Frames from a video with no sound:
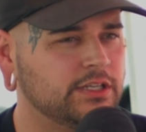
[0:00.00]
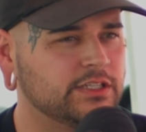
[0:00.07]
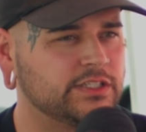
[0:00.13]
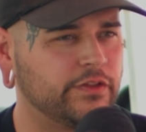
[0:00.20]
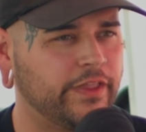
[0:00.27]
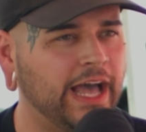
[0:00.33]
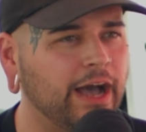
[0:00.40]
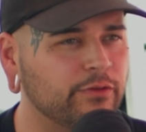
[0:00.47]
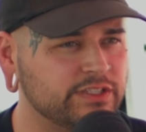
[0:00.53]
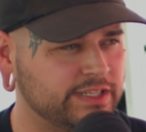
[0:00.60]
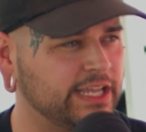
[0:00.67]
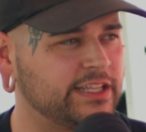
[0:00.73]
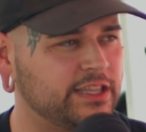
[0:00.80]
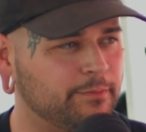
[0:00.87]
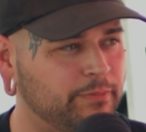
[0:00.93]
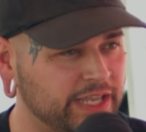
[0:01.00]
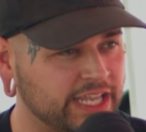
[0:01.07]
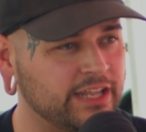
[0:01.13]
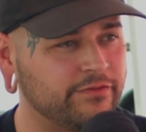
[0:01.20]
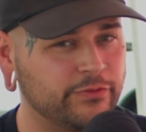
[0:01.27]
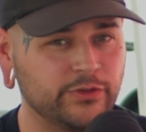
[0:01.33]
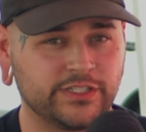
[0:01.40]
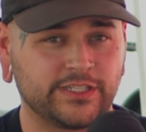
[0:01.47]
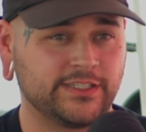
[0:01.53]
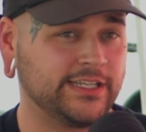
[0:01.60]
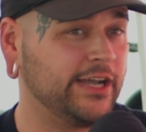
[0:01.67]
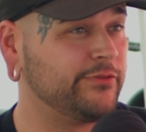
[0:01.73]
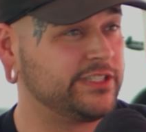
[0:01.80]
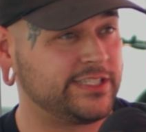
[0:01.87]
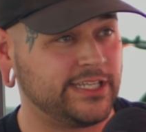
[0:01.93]
So that was like the big influence, because
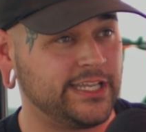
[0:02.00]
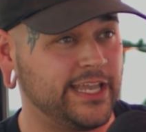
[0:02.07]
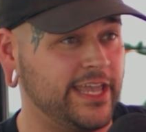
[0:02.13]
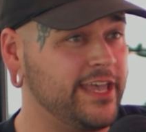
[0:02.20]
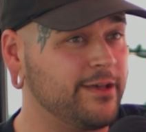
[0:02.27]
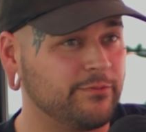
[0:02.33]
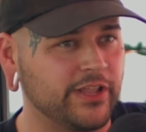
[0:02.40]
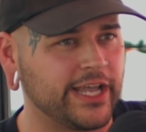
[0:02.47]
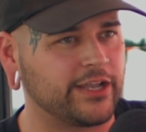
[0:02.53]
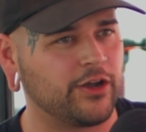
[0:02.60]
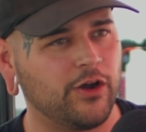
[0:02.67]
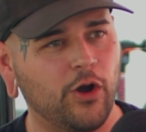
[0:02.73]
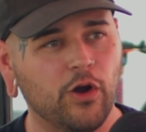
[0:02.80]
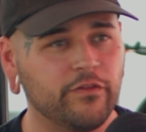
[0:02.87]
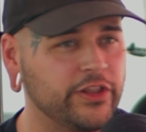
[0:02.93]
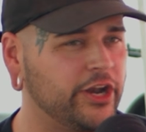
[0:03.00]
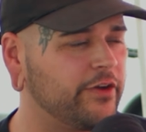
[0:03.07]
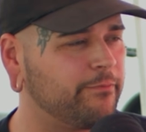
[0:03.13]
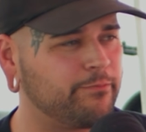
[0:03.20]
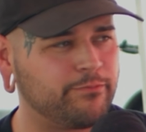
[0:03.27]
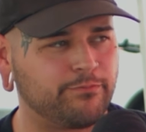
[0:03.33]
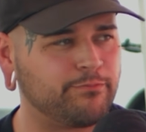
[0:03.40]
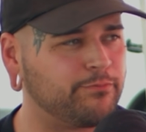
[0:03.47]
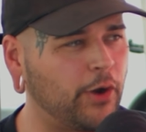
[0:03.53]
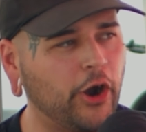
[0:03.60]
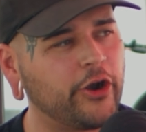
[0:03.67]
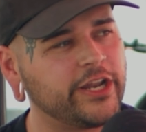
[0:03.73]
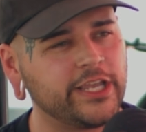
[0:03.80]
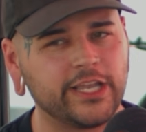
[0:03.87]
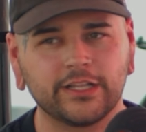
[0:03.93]
I would see him like over there
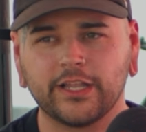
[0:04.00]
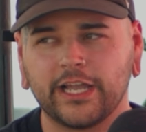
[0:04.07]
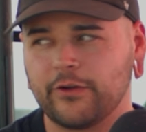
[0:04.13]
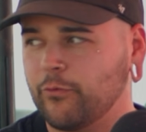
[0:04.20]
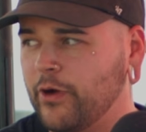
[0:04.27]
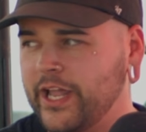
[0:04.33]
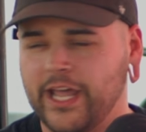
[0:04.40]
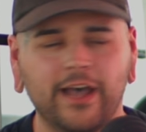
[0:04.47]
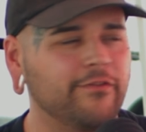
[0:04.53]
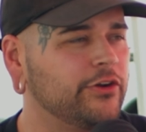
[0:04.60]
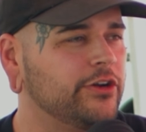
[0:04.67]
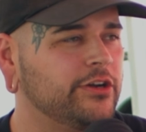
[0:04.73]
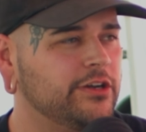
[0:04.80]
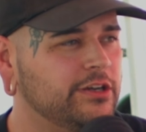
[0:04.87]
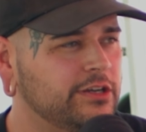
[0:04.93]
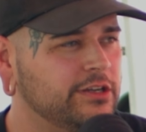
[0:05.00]
partying like whenever,